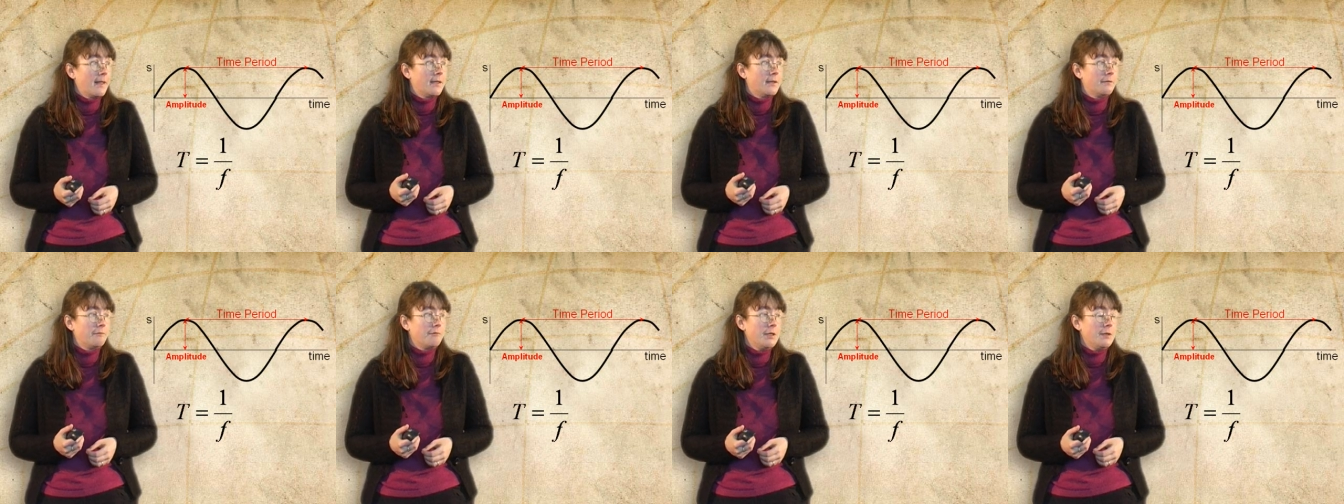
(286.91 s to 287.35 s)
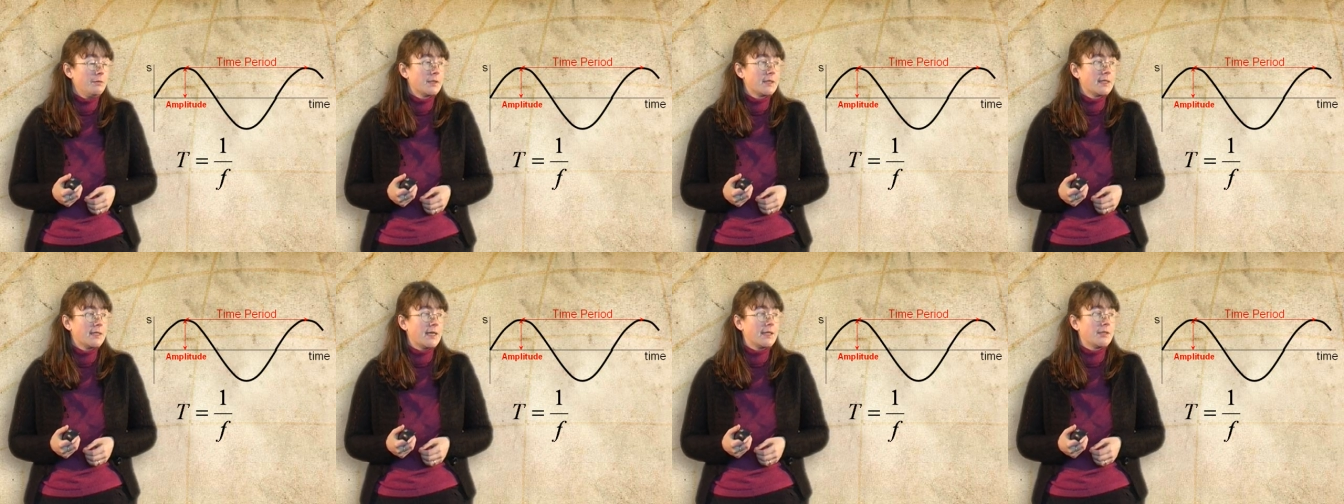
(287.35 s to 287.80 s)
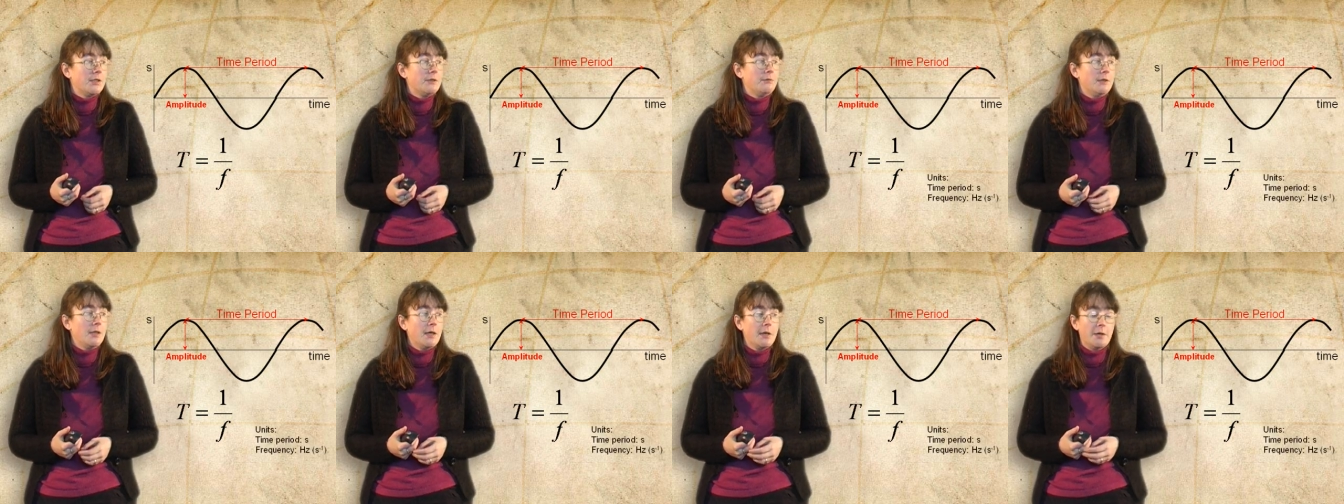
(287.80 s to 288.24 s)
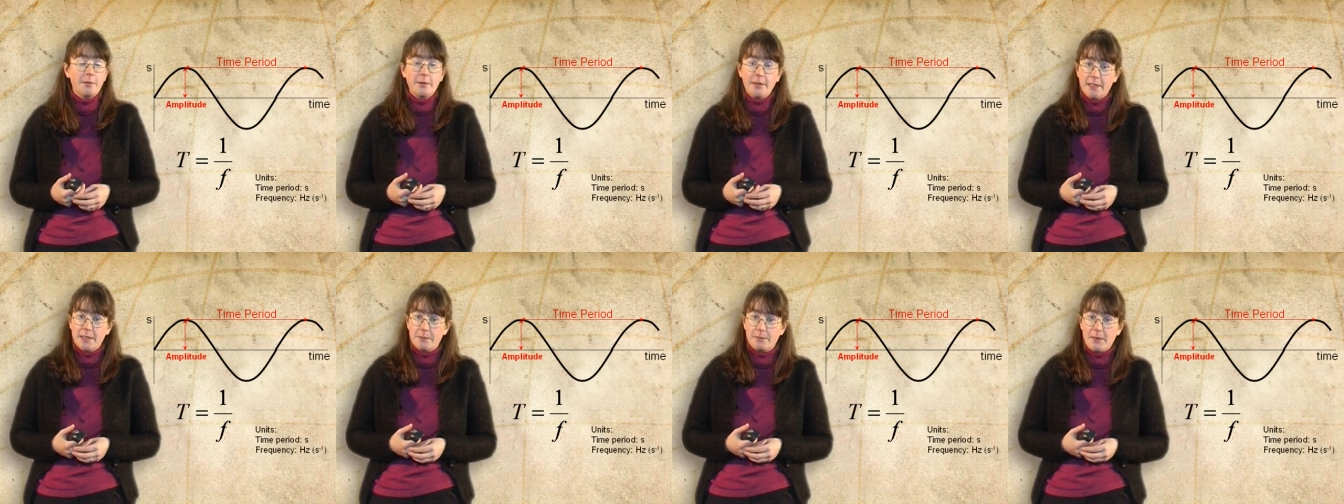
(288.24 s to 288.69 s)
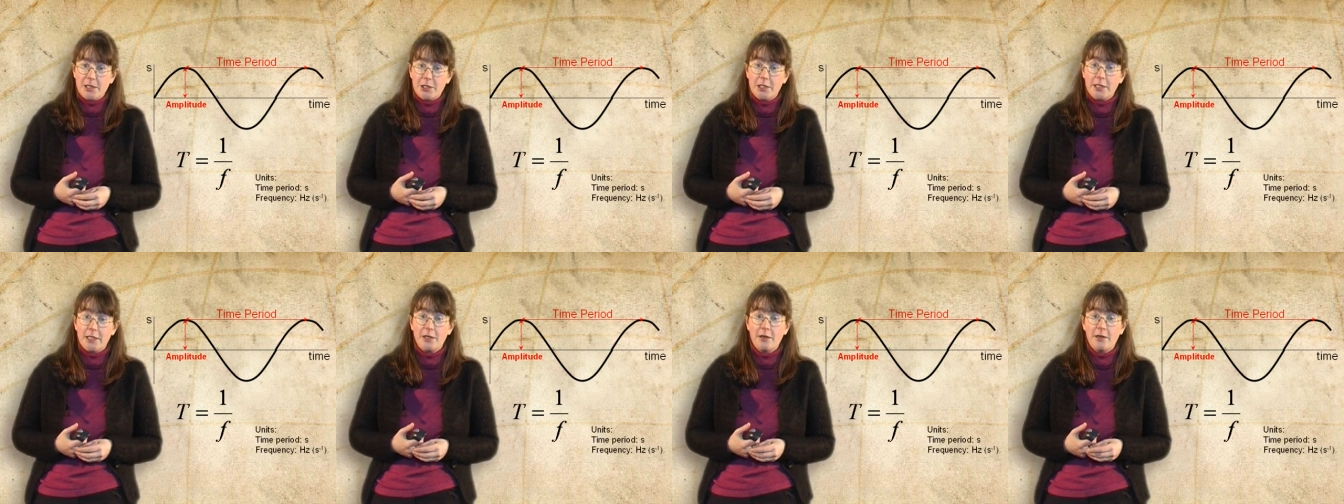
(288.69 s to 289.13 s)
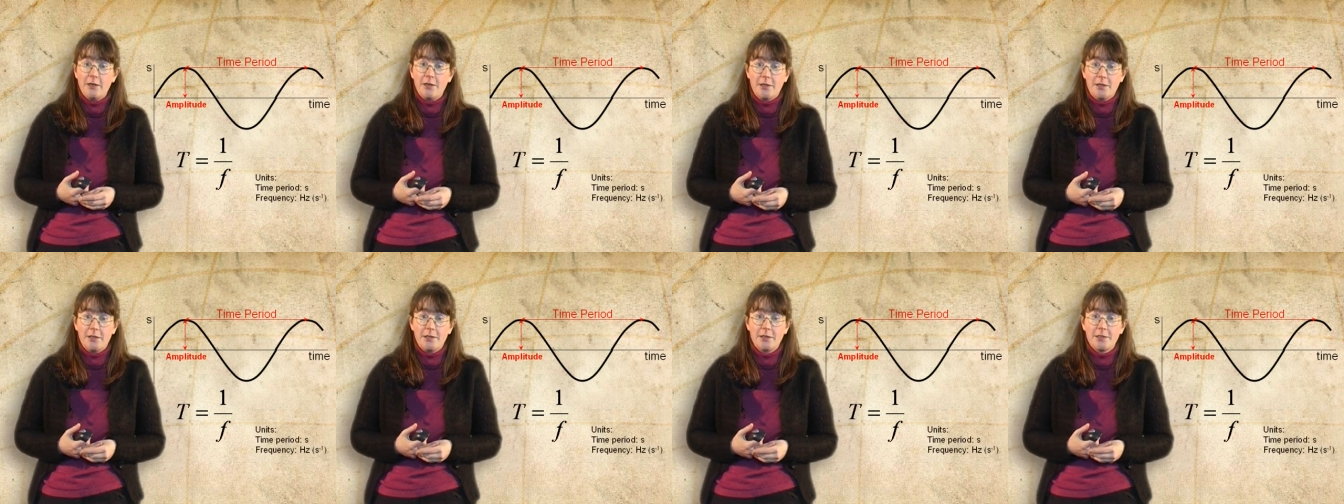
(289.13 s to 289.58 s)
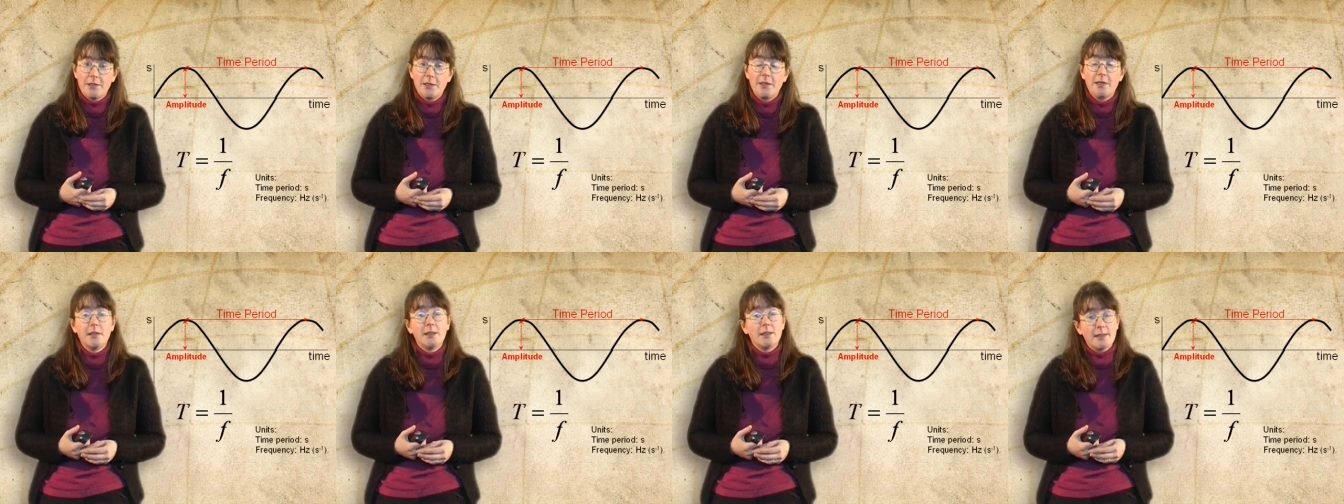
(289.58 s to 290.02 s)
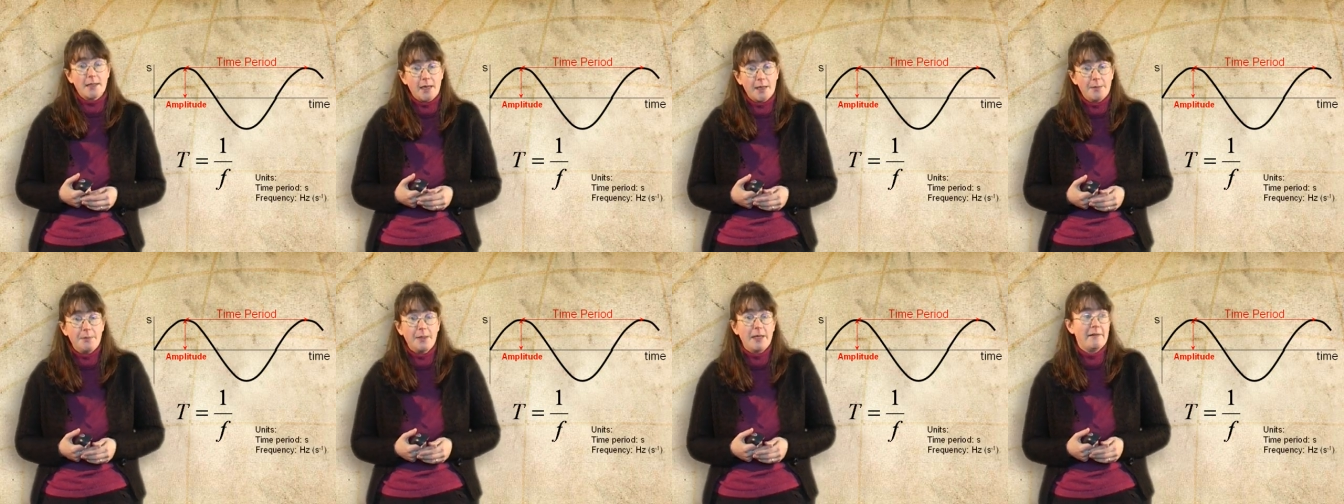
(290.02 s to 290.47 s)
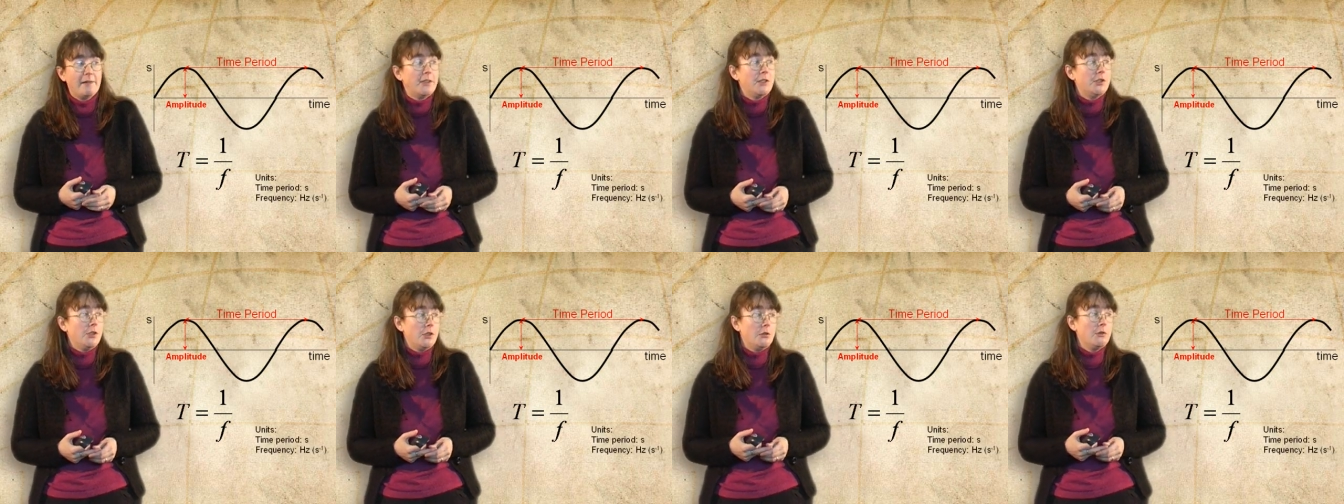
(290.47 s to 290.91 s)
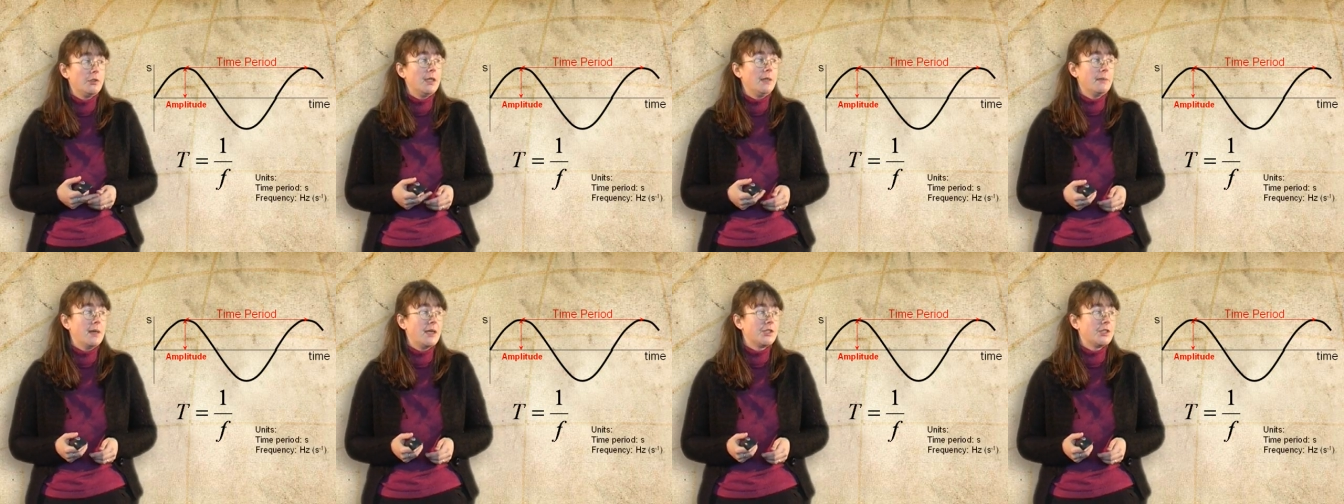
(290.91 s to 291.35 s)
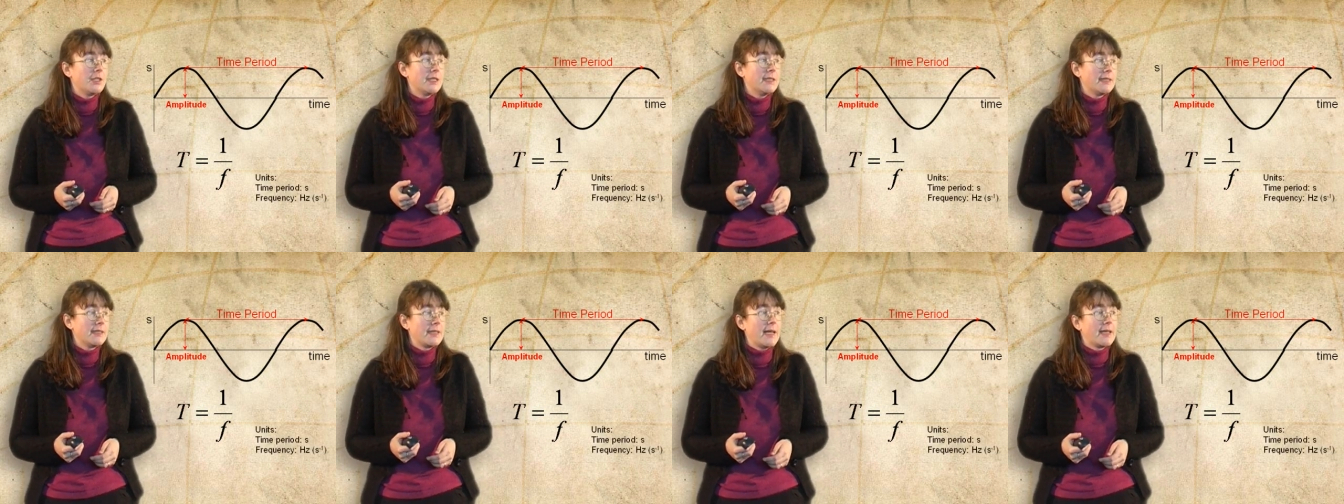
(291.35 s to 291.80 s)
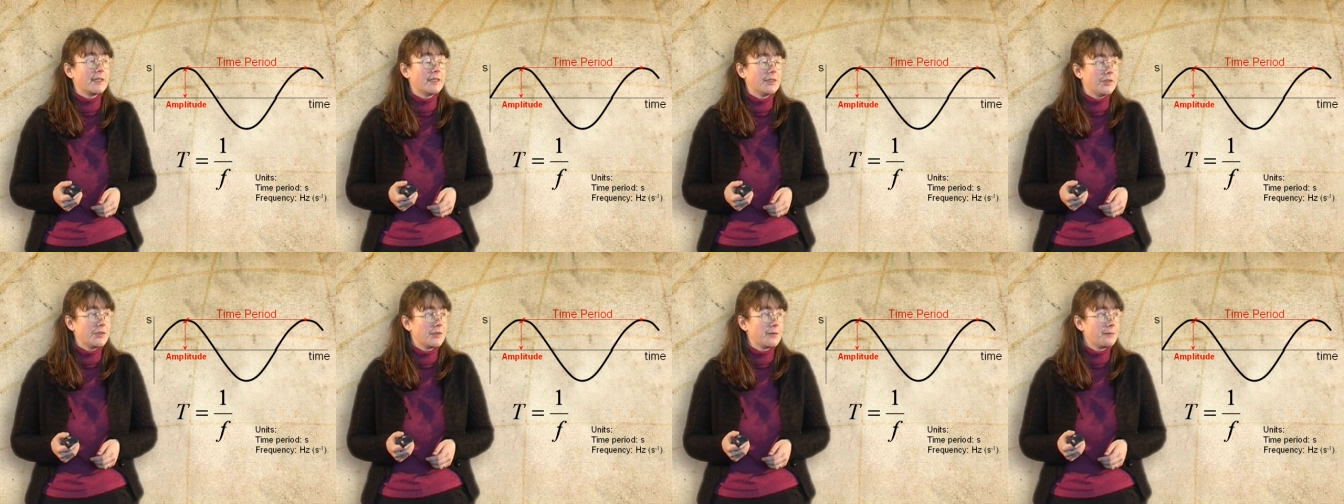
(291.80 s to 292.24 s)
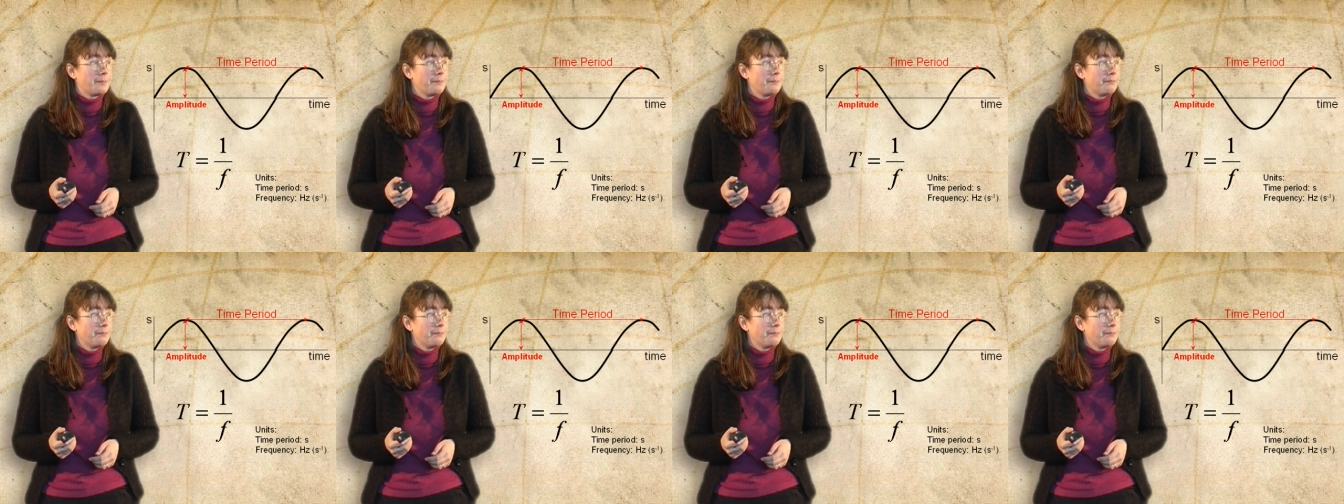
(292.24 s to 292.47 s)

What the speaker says: And the frequency, as you know, is measured in hertz. The time period is usually measured in seconds.